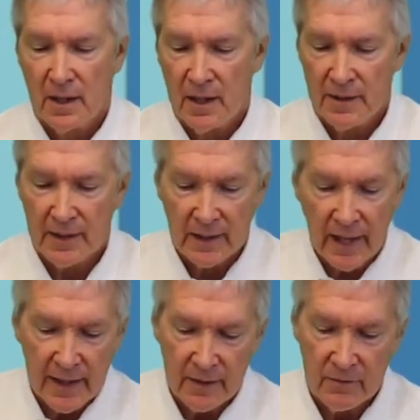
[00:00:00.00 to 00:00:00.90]
The
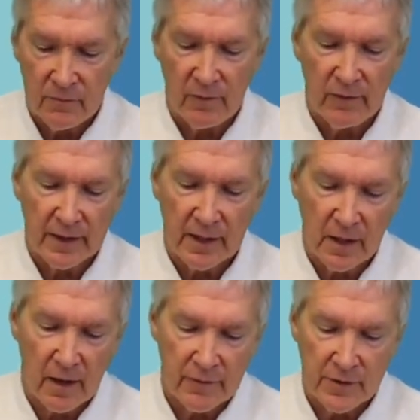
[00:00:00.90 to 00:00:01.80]
light reflecting
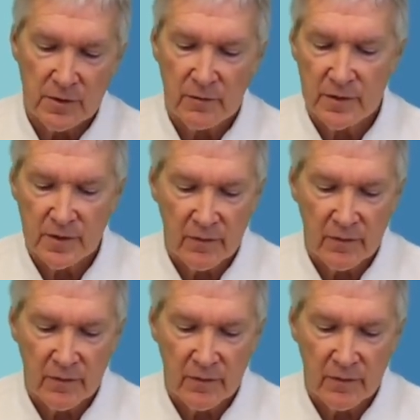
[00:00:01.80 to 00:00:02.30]
off the surface